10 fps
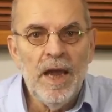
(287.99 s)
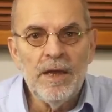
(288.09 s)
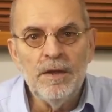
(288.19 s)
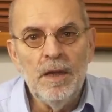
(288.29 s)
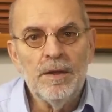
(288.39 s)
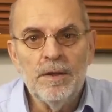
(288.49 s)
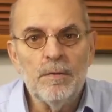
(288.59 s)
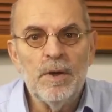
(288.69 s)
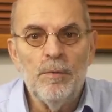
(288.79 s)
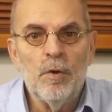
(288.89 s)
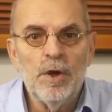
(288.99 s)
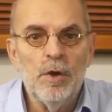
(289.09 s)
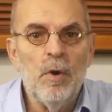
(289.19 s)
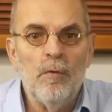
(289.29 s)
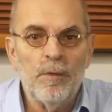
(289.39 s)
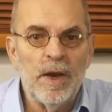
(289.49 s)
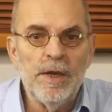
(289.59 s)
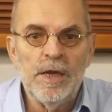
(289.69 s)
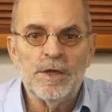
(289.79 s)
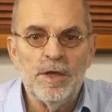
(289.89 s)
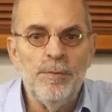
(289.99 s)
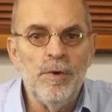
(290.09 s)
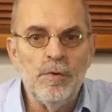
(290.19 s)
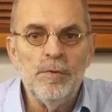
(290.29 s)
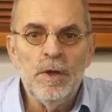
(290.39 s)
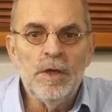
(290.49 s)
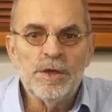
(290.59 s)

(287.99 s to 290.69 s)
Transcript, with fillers: and the Grimm Audio over AES EBU